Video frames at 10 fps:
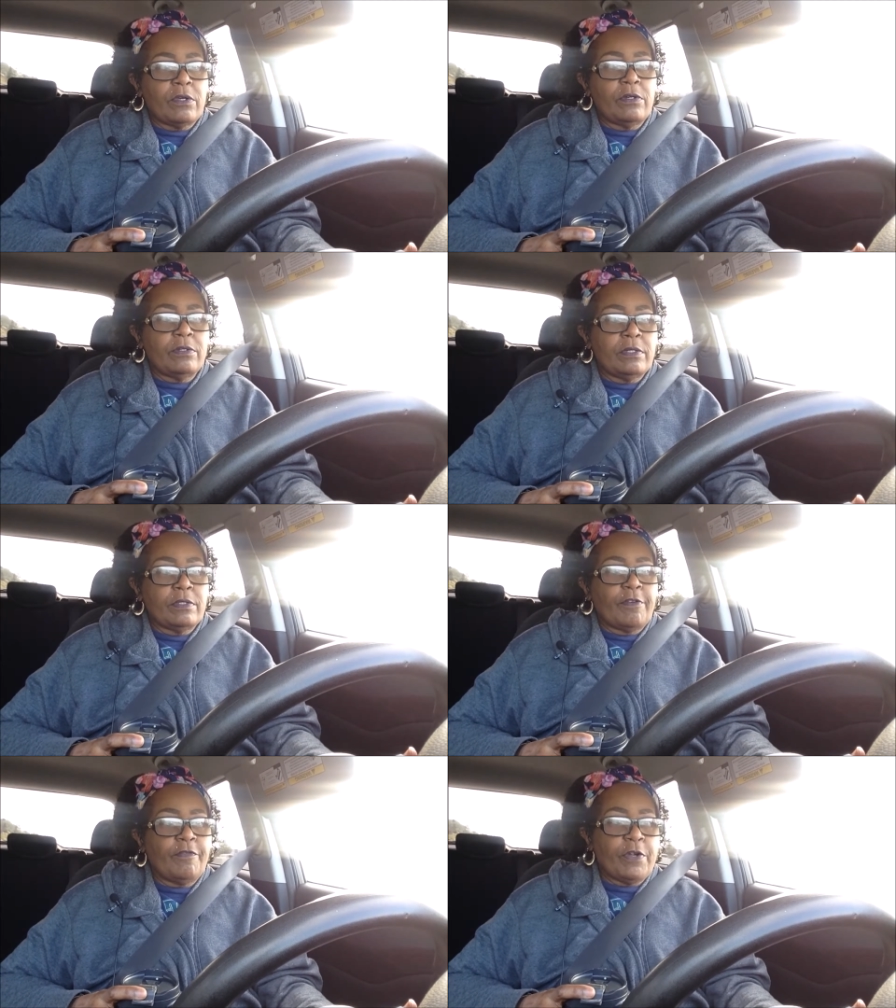so
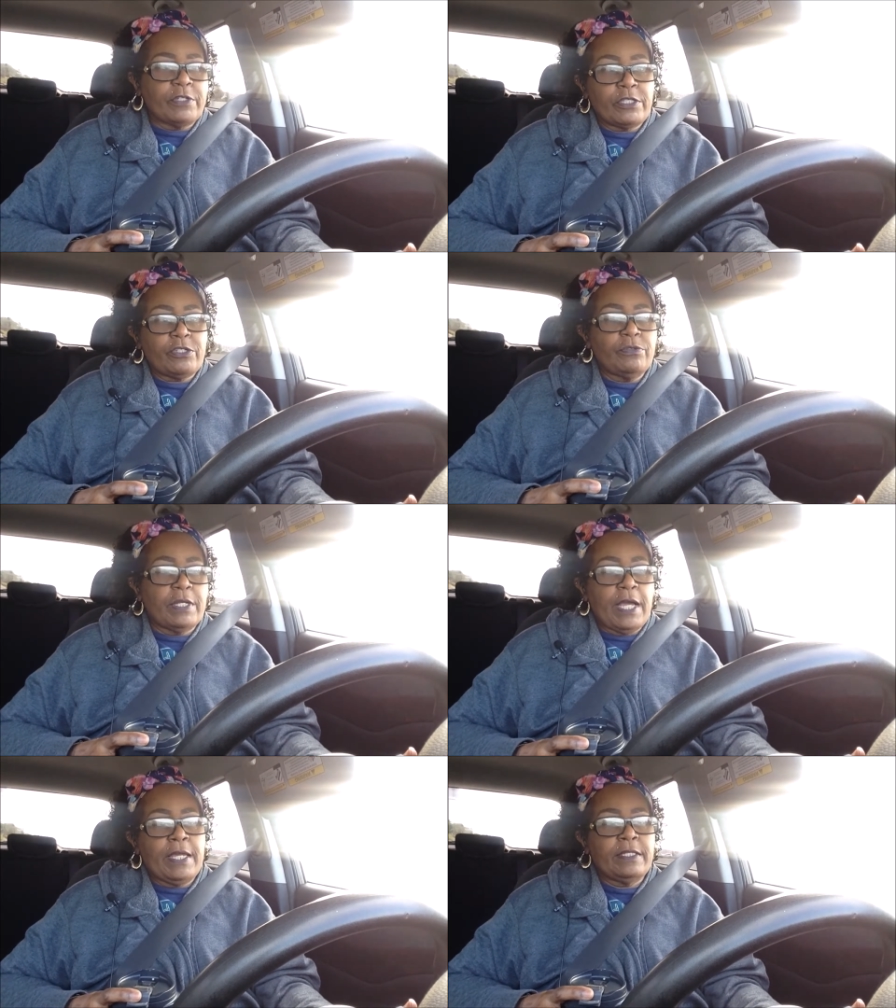the first two
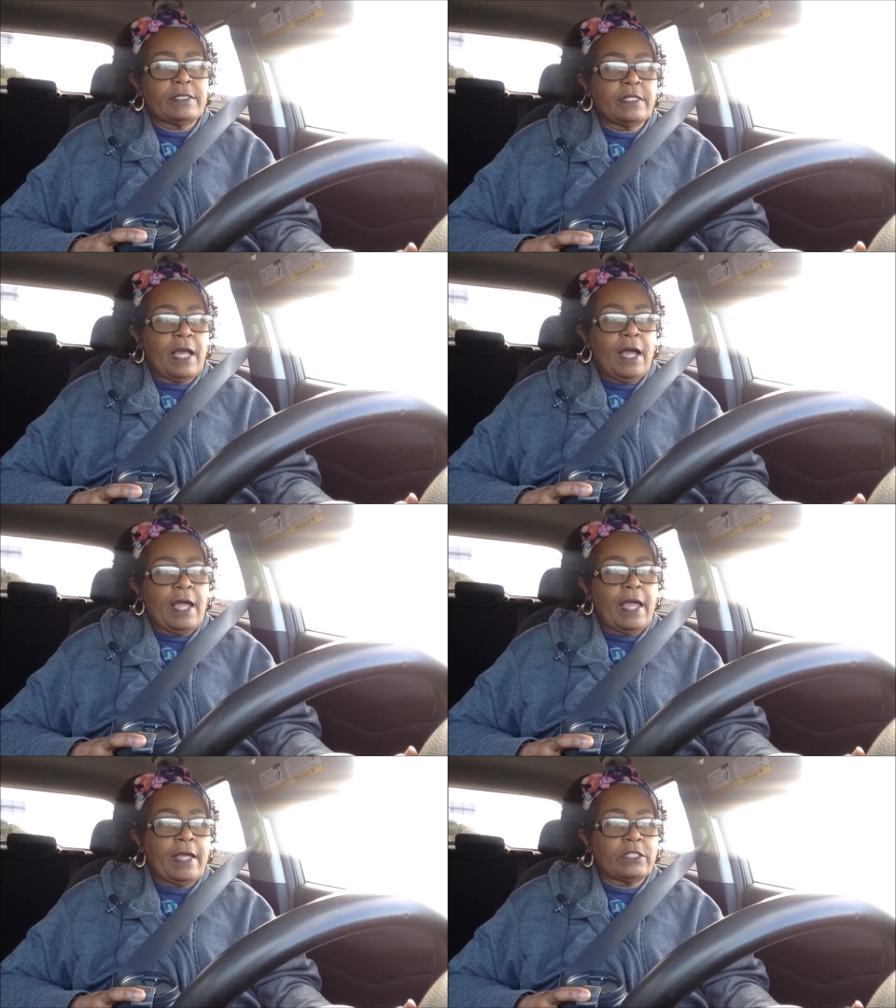nights I
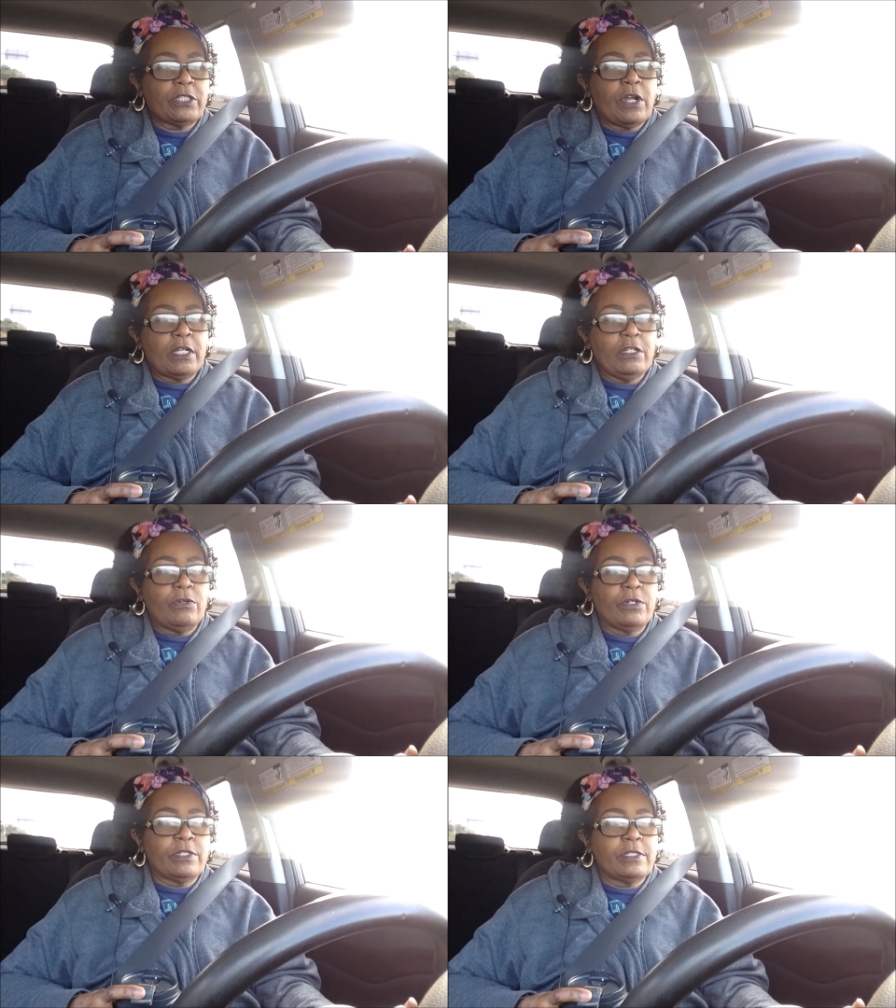had Charlie
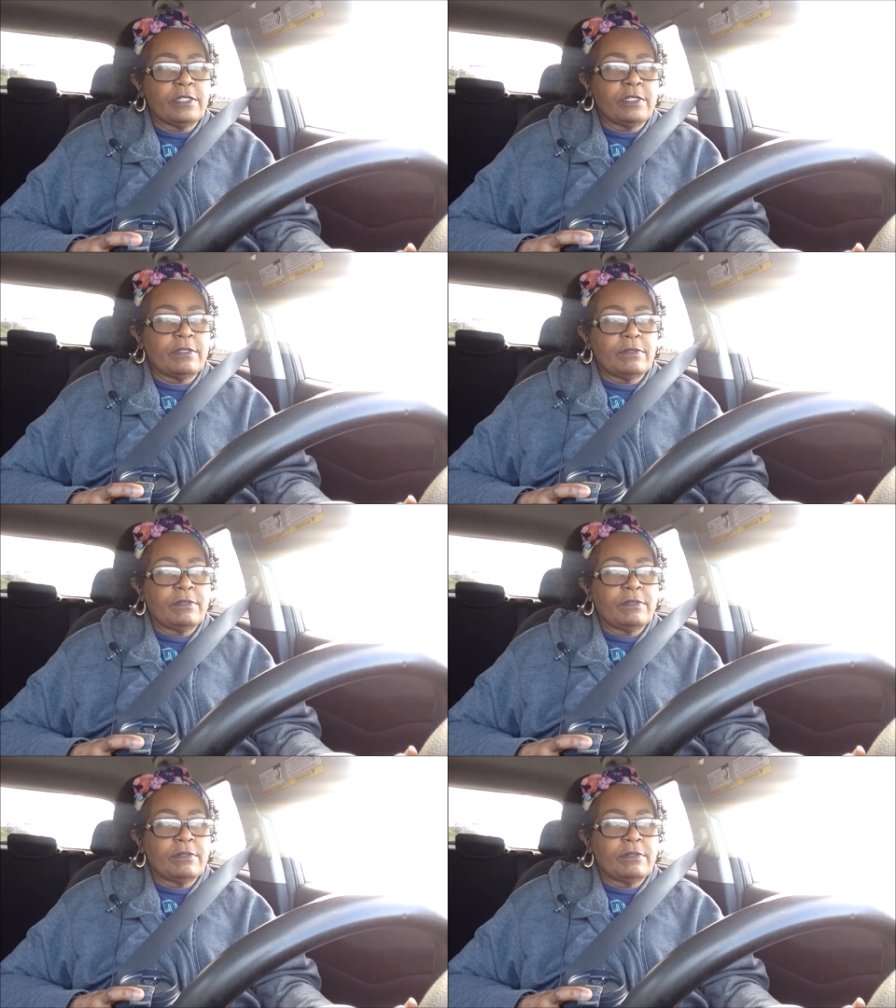horses.